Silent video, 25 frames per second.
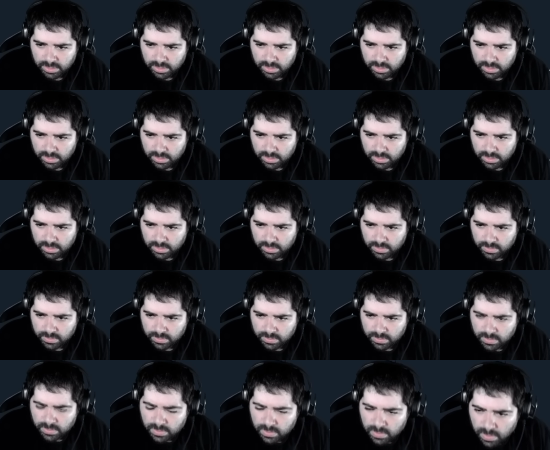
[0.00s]

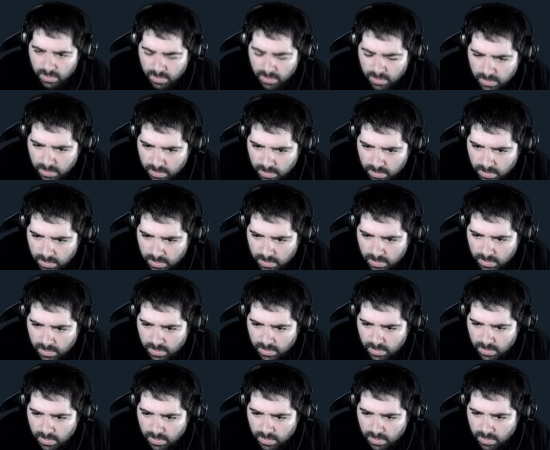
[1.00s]

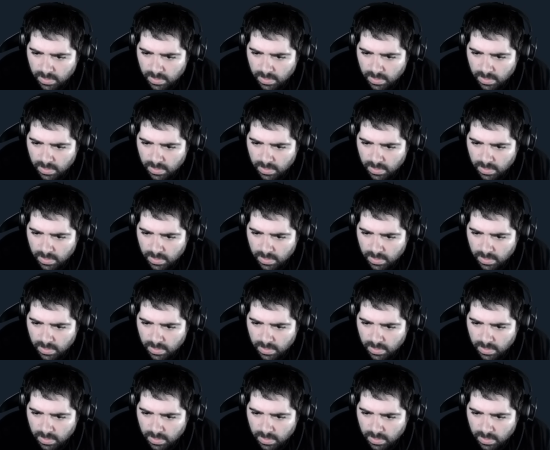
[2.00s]
[no speech]